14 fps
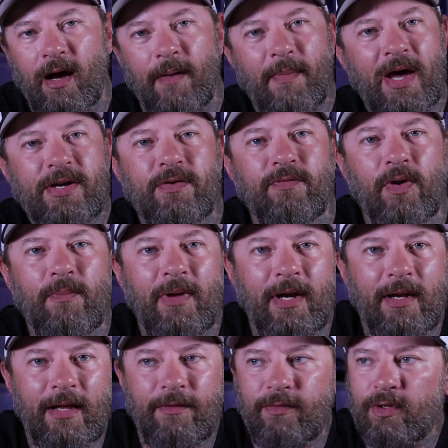Imagine for a
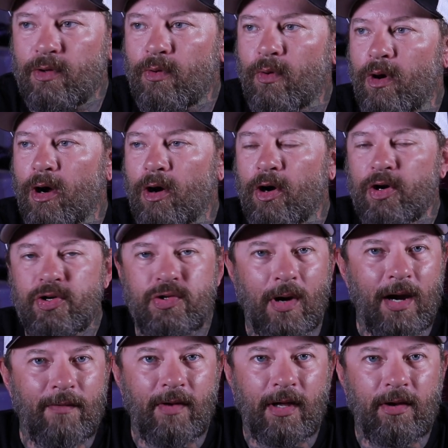minute if you are
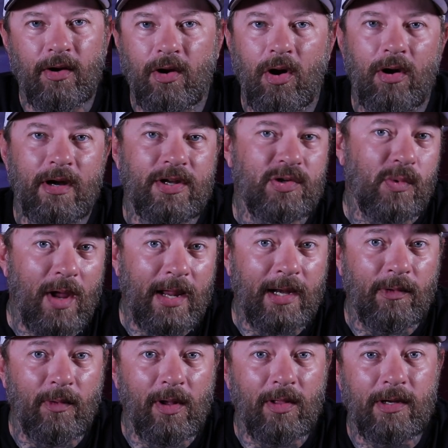driving in your car and it's
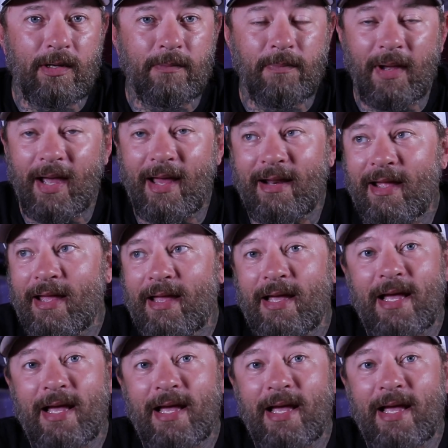raining really bad,